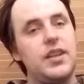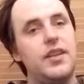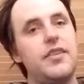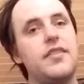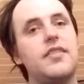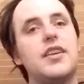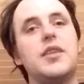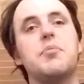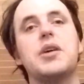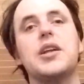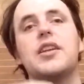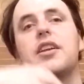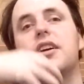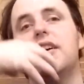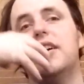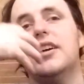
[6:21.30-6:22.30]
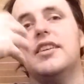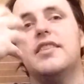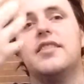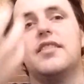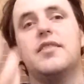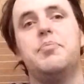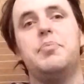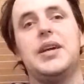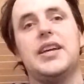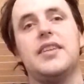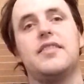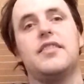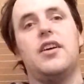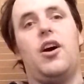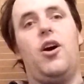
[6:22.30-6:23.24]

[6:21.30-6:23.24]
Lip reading: semen, spit,